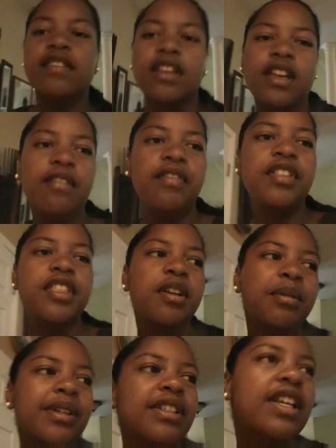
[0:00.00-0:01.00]
think
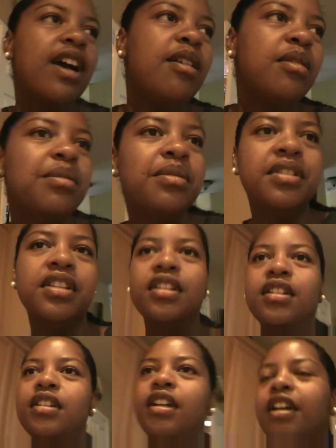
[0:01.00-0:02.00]
everything worked out with the